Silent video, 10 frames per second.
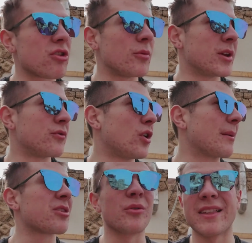so beautiful.
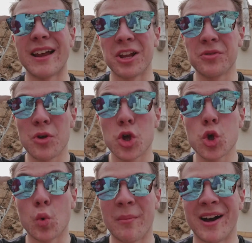I'm so excited.
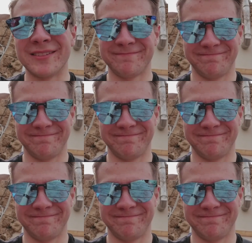Shawarma.